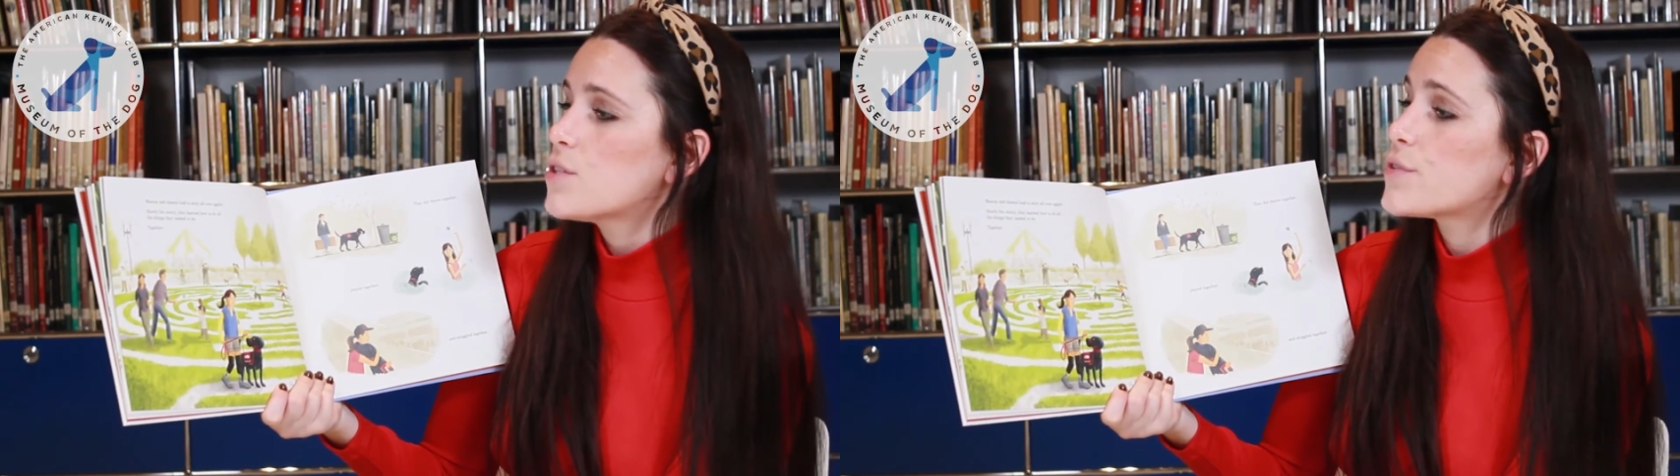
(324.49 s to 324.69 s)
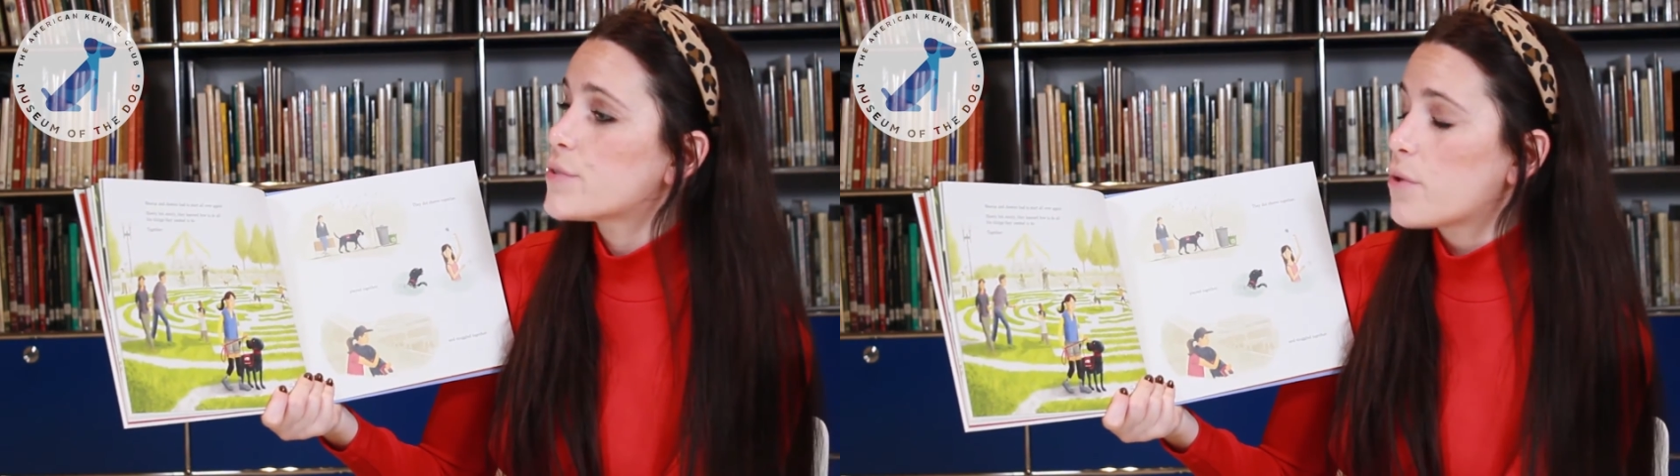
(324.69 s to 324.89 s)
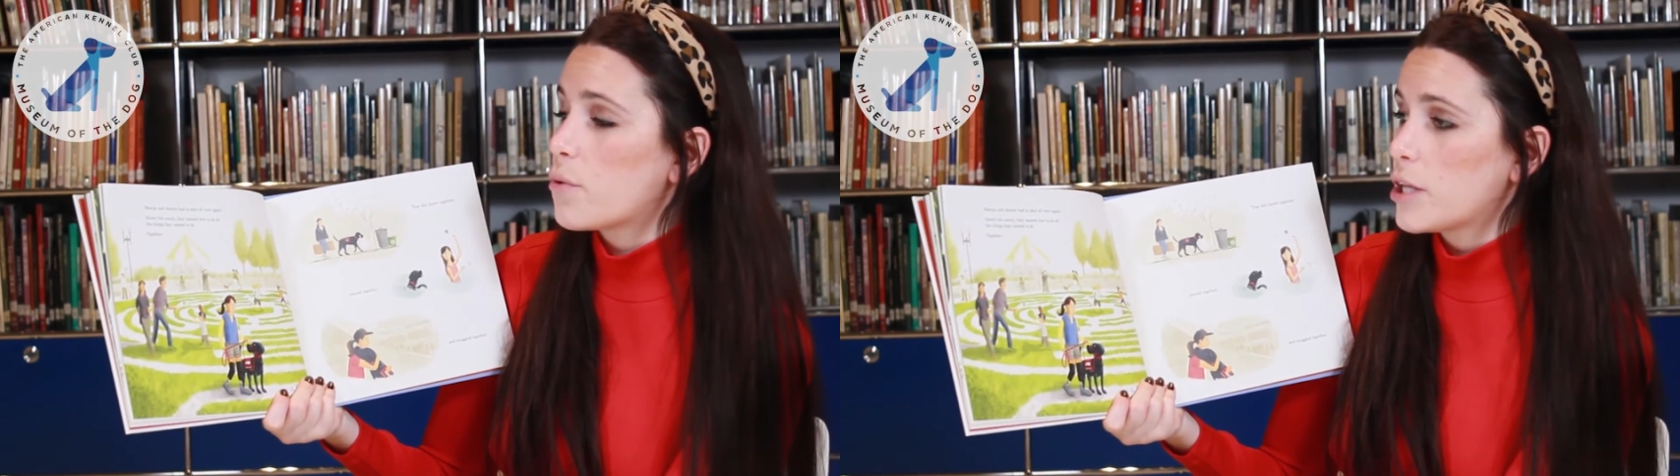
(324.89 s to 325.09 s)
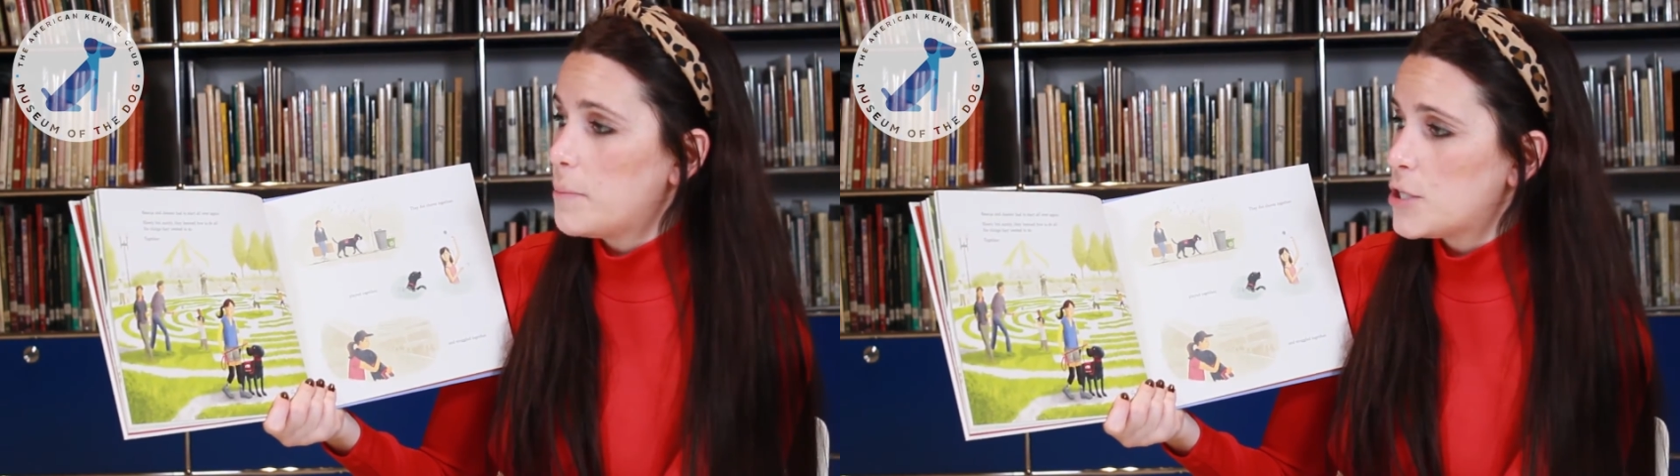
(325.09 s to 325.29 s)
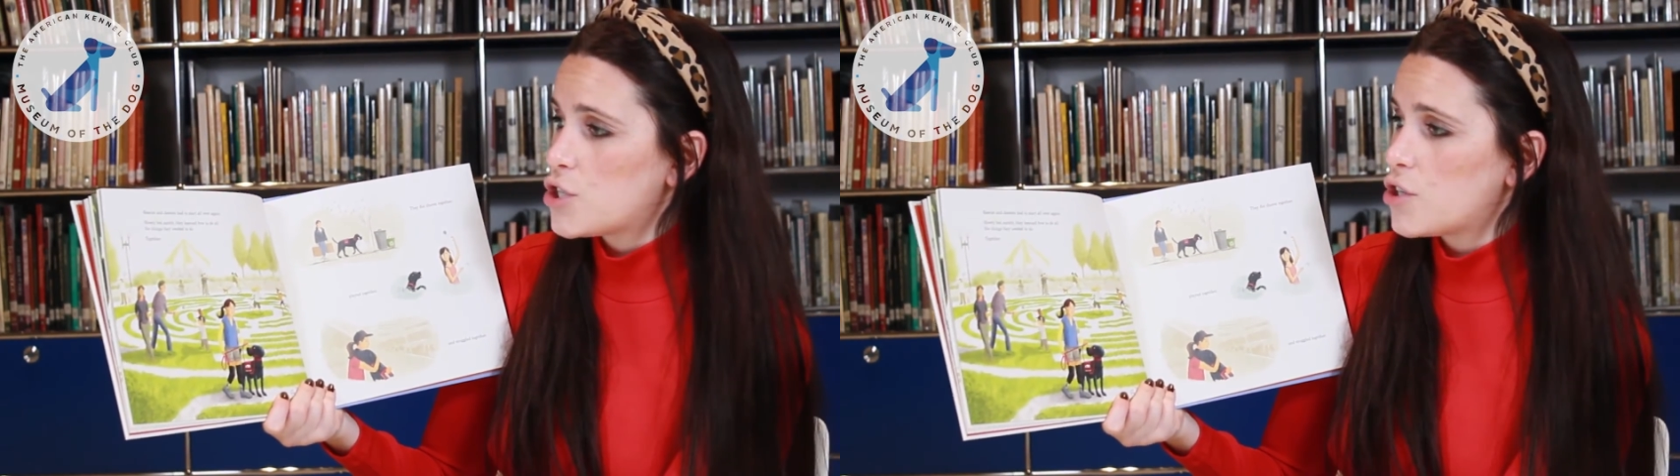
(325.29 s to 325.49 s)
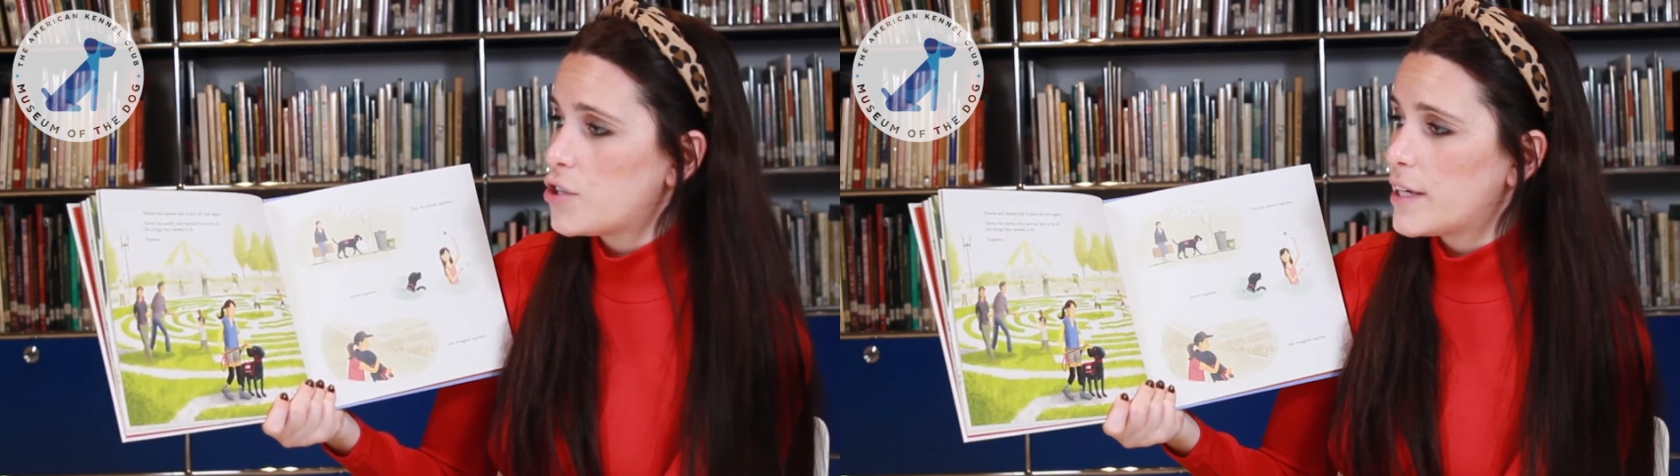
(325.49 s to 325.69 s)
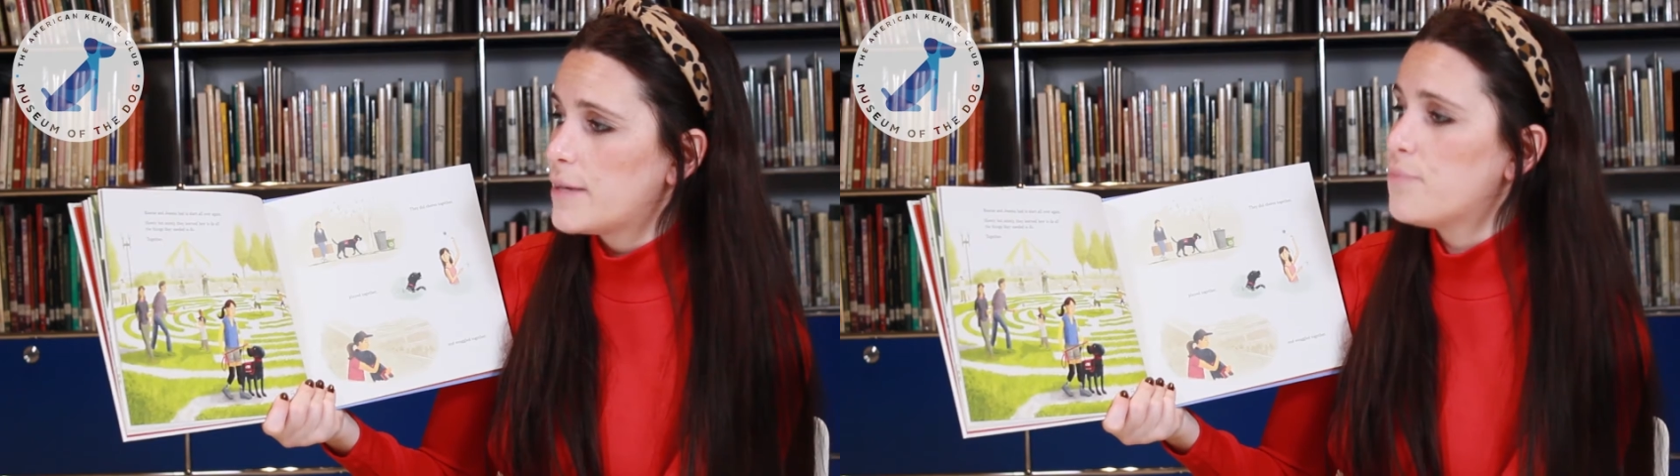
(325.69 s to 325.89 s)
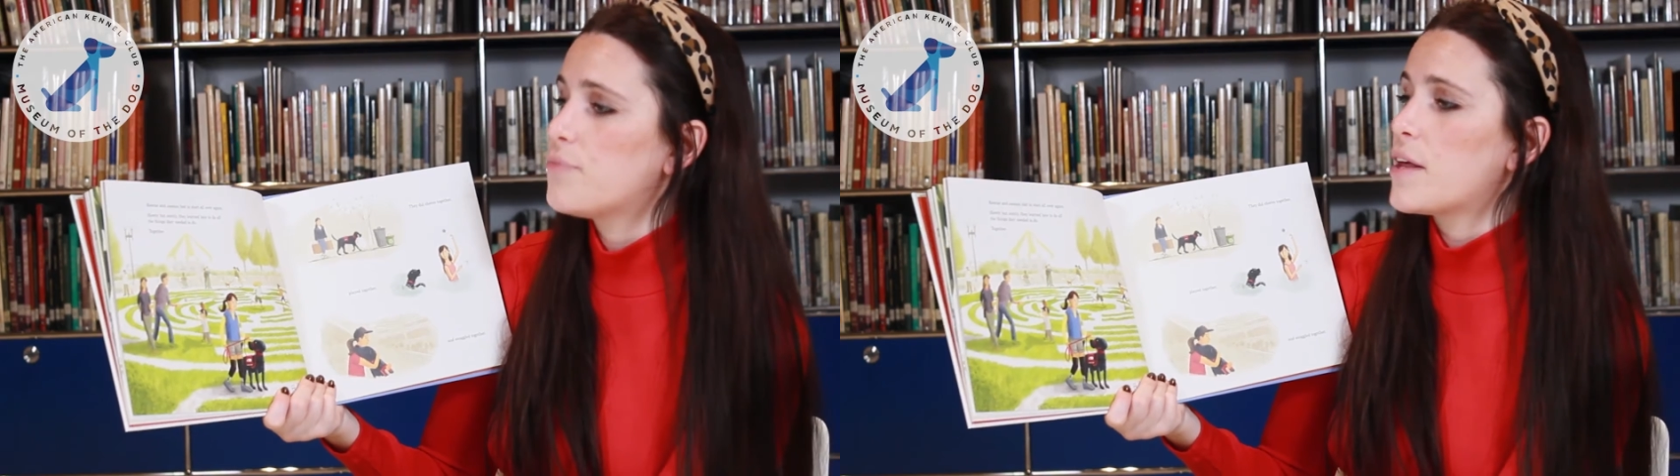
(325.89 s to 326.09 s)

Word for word: slowly but surely,